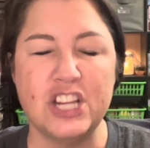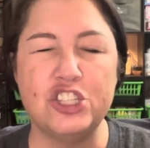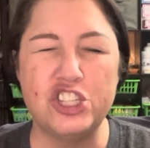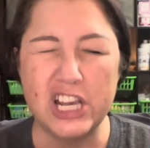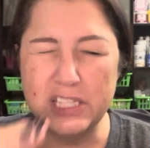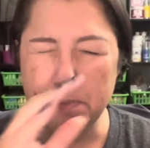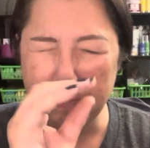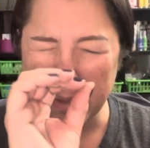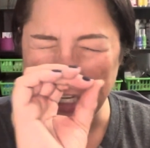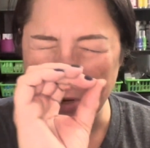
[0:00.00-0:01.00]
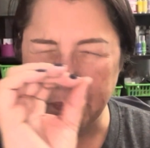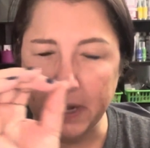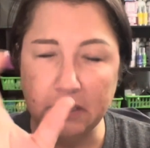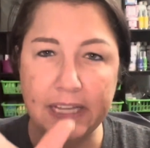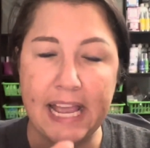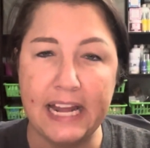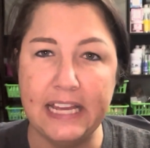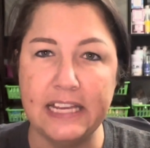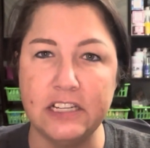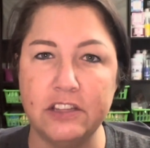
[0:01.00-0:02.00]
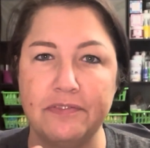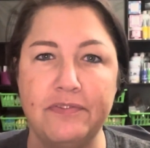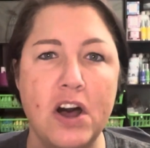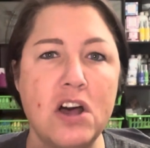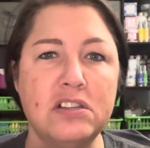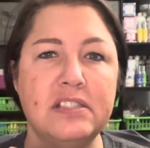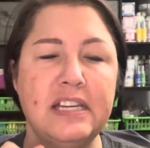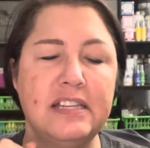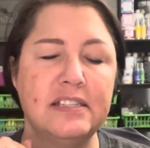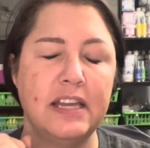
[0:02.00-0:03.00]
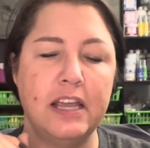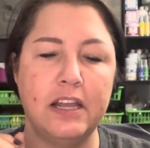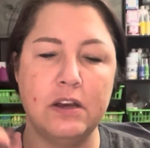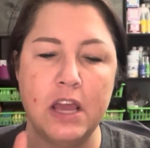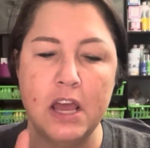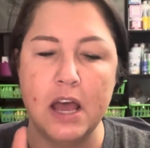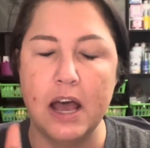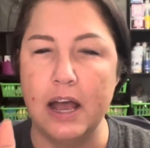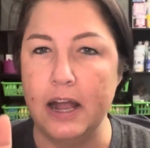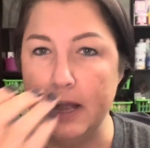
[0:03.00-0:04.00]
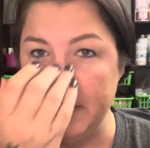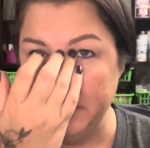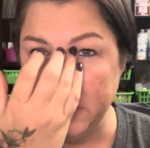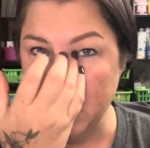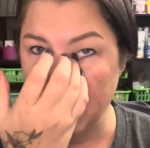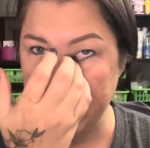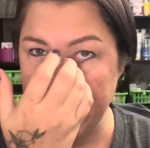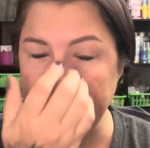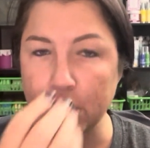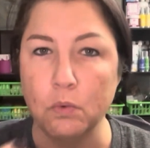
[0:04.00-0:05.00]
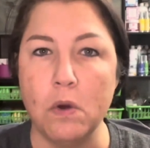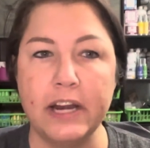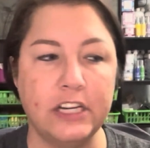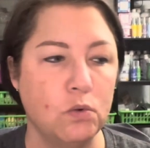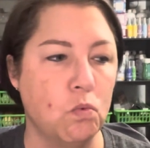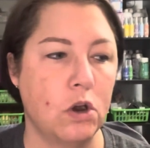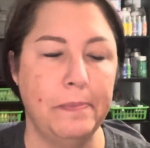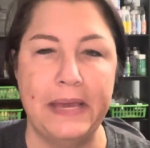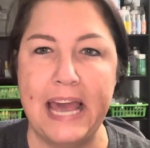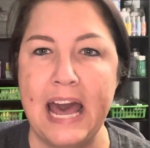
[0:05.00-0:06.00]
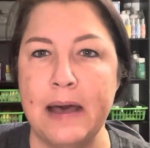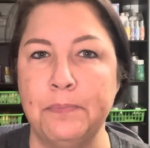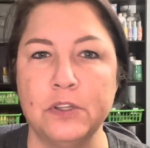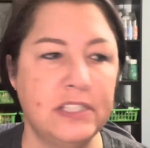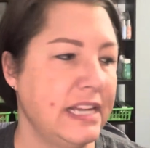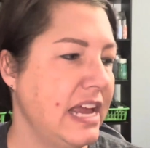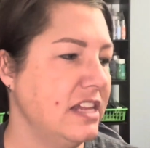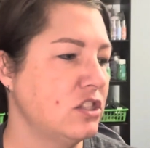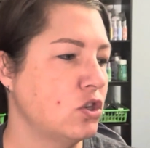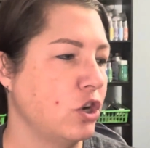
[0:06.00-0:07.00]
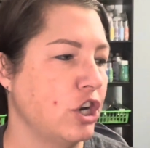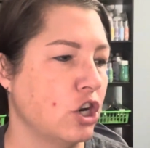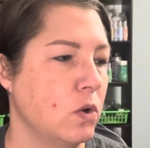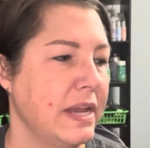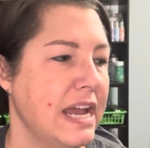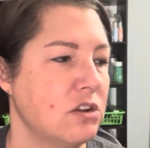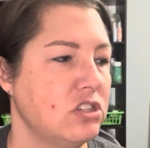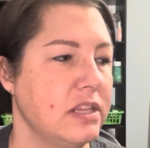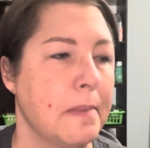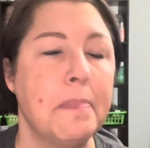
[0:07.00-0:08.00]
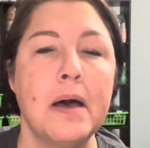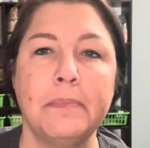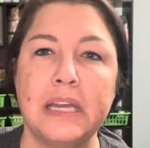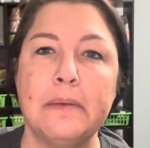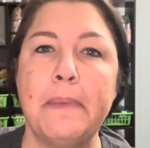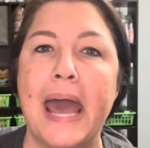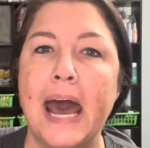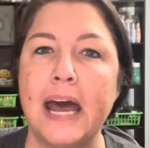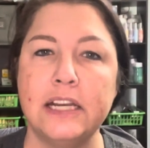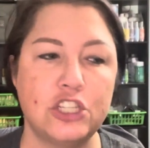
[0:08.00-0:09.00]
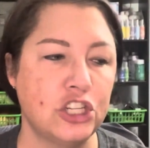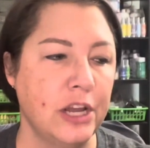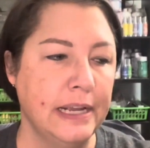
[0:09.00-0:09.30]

just, you know, barely heading into the fall season, you know, and you're wanting to warm the apple scents, or you're going out to the pumpkin patch